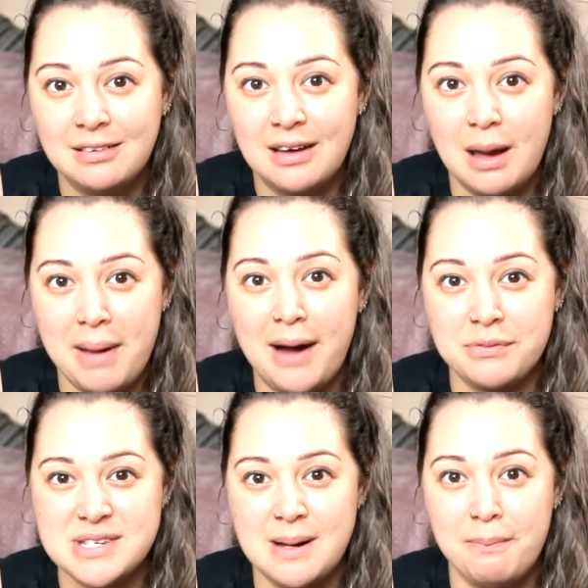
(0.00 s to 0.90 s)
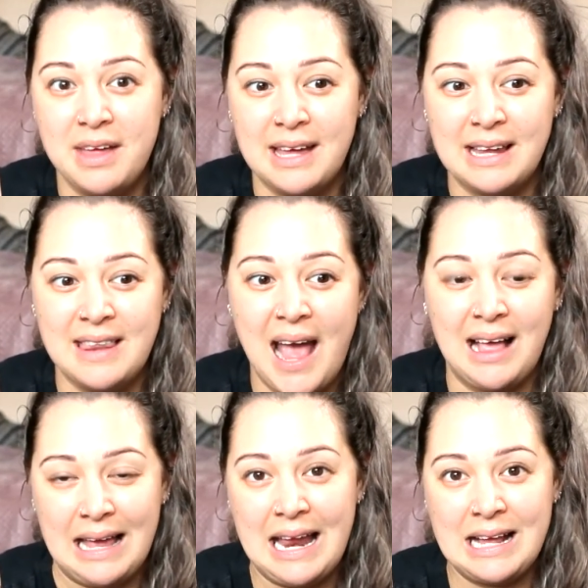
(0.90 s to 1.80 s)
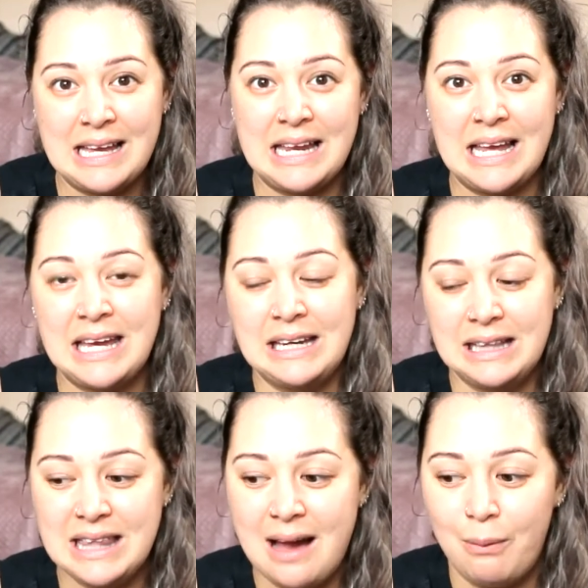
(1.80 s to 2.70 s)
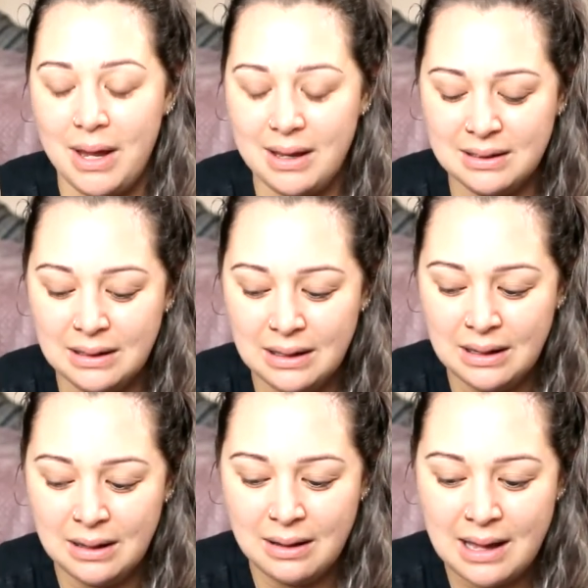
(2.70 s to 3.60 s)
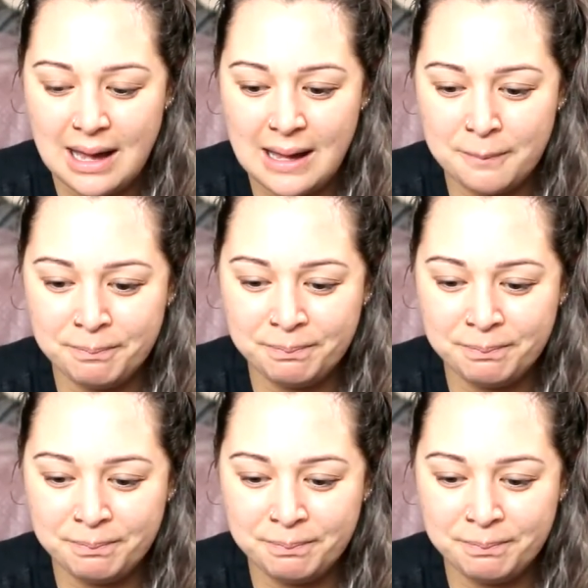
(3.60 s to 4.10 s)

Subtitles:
about something and getting heated that way. So